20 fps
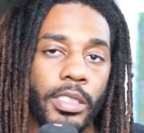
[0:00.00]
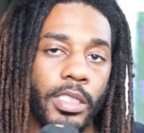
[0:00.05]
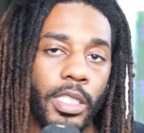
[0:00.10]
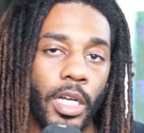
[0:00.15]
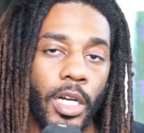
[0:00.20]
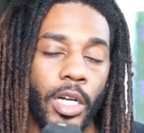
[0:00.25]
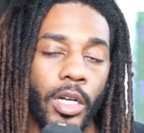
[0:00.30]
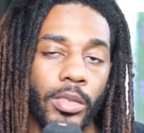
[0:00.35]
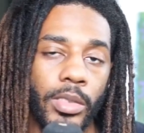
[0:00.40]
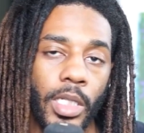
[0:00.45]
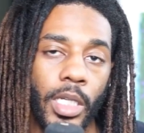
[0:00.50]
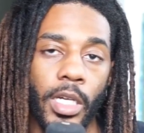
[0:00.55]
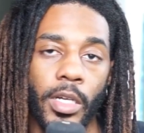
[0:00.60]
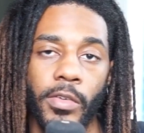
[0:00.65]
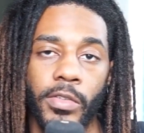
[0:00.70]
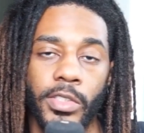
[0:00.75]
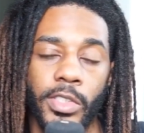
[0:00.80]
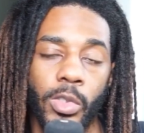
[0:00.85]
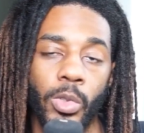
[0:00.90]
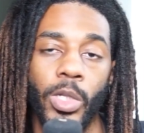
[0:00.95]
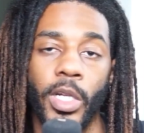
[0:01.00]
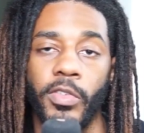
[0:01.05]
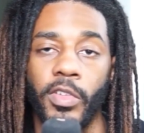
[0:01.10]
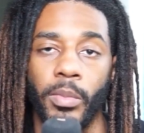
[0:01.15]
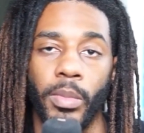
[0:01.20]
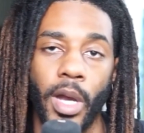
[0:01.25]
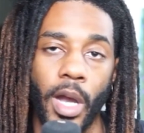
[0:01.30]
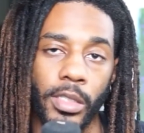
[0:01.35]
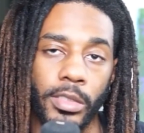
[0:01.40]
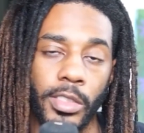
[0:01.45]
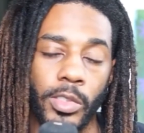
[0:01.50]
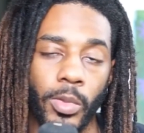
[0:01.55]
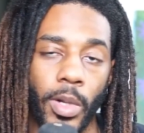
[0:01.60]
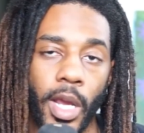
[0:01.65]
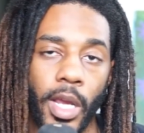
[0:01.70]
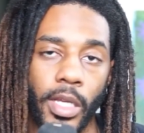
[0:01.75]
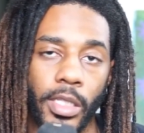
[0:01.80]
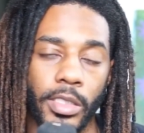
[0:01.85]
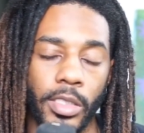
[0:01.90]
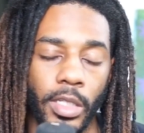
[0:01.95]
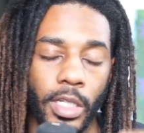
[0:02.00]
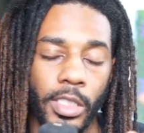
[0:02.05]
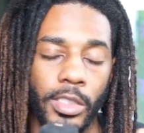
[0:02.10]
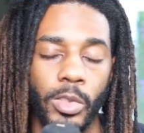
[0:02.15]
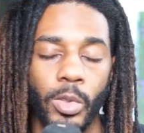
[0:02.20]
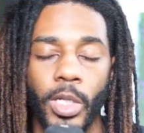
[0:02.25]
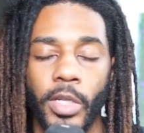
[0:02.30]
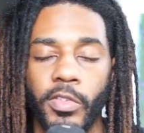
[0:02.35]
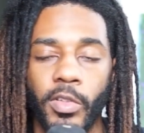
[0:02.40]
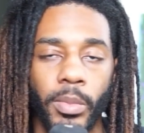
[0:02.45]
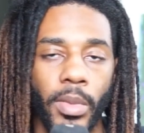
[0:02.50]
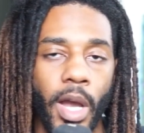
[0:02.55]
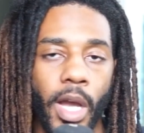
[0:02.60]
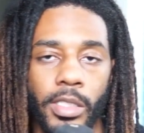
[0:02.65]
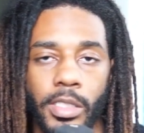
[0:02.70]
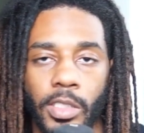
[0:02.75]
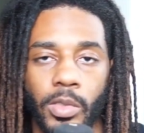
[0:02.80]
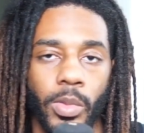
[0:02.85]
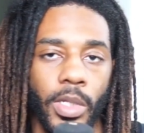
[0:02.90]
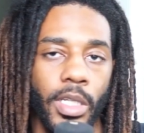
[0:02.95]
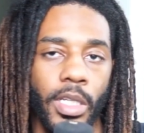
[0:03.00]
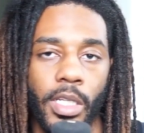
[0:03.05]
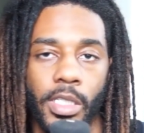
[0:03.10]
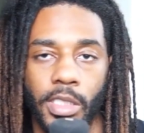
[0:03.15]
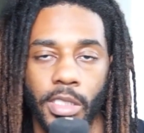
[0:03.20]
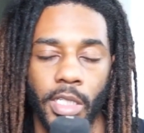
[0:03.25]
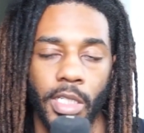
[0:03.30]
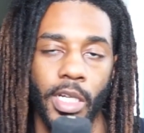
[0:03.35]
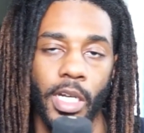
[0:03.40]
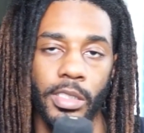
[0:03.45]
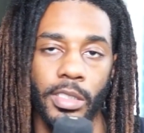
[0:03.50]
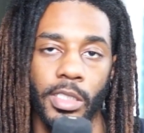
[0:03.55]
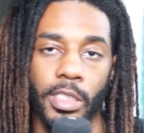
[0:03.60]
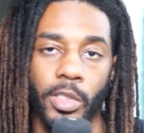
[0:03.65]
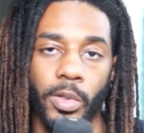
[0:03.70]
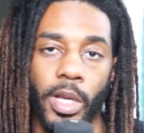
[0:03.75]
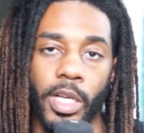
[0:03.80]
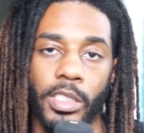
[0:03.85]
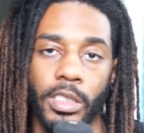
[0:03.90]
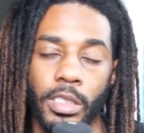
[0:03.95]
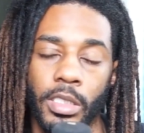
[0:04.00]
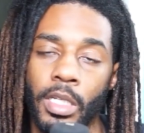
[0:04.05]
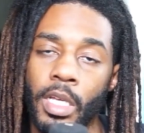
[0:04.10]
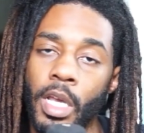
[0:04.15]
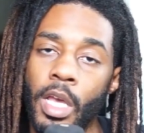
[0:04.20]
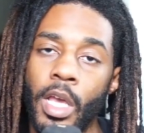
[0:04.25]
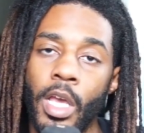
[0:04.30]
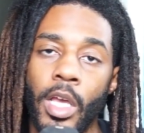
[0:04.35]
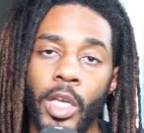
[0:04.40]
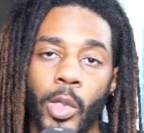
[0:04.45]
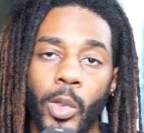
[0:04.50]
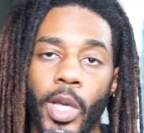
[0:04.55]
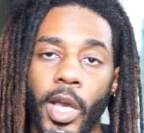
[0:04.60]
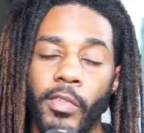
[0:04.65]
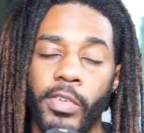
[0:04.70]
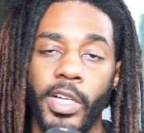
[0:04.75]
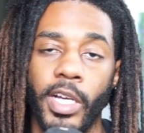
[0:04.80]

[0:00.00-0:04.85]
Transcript: terms of two different boxes, right? So there are two different boxes when it comes to your content creation. You have